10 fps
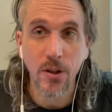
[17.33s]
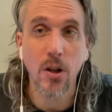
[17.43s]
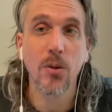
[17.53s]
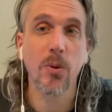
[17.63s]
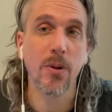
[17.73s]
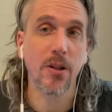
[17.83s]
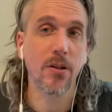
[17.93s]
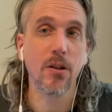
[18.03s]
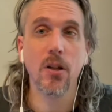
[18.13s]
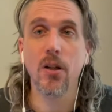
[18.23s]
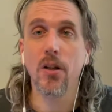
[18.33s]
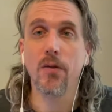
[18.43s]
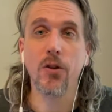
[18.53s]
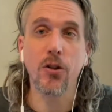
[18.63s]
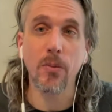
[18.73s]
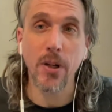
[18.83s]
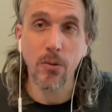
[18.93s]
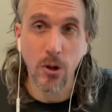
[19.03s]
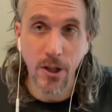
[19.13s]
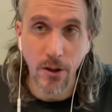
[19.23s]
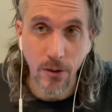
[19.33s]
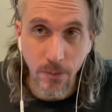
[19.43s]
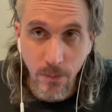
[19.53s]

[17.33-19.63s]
knowledgeable opinion. If you enjoy my work here,